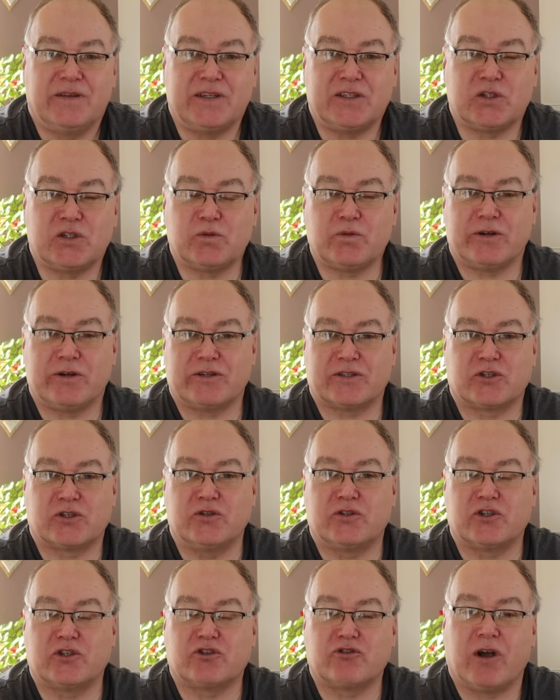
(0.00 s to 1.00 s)
This is where it's
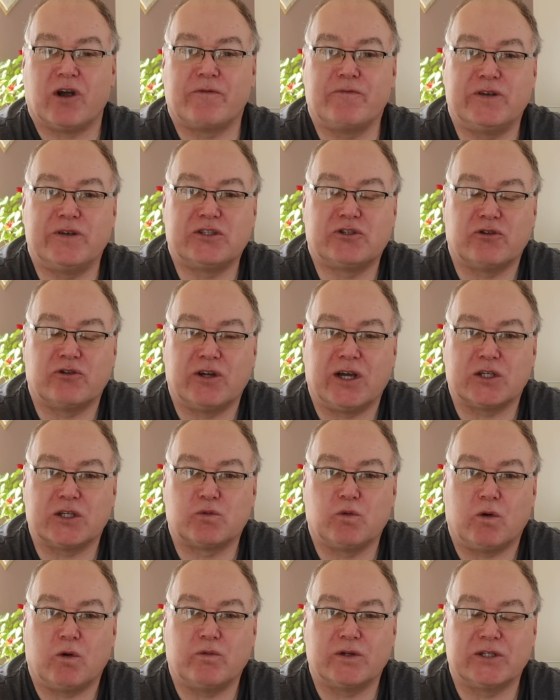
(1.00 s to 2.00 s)
good to try and
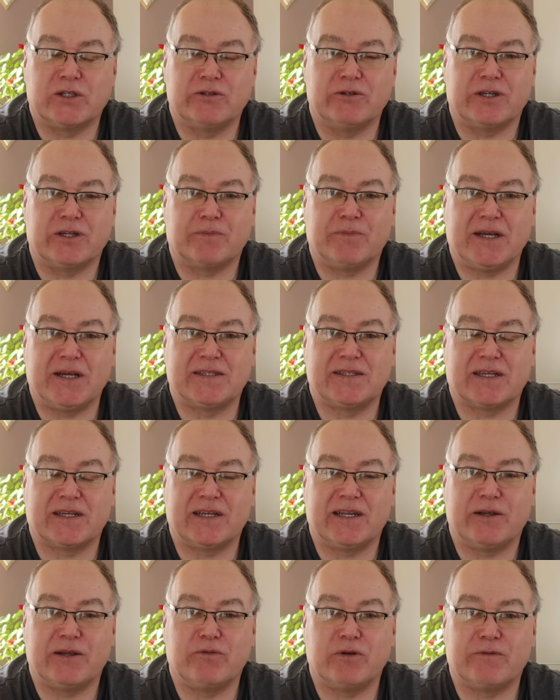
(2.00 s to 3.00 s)
visualize what we're doing.
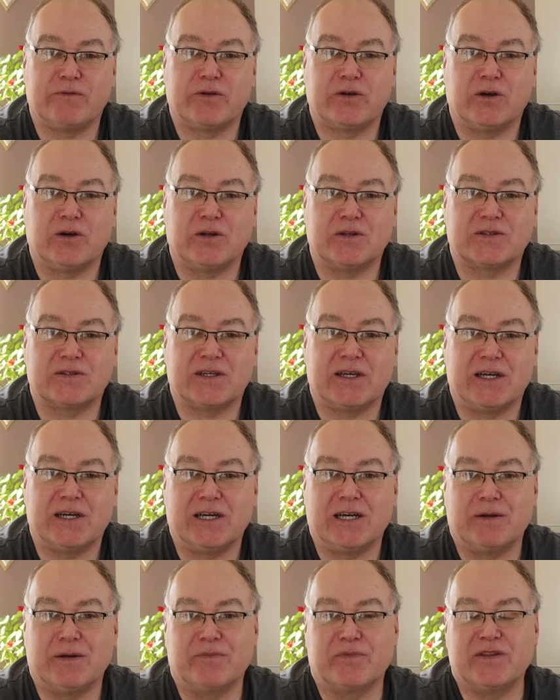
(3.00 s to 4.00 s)
Basically, we've got
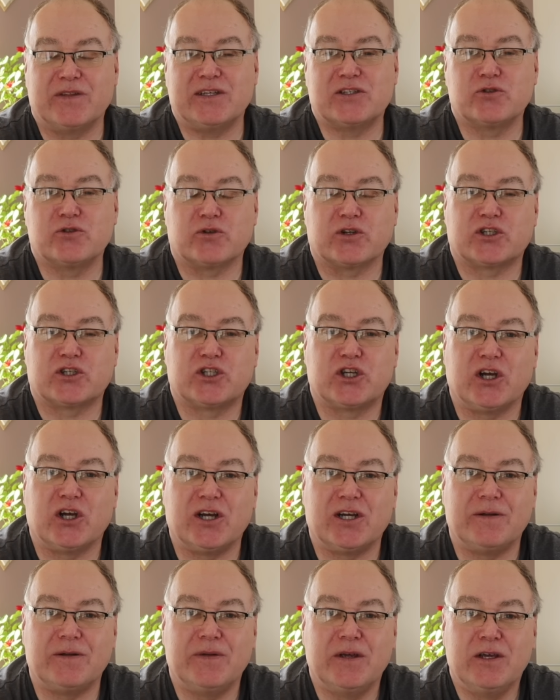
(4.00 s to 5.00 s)
this sort of
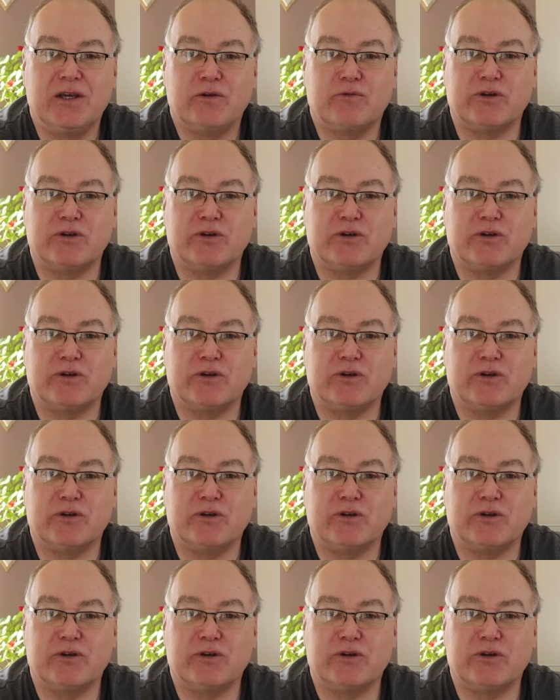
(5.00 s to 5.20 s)
chart,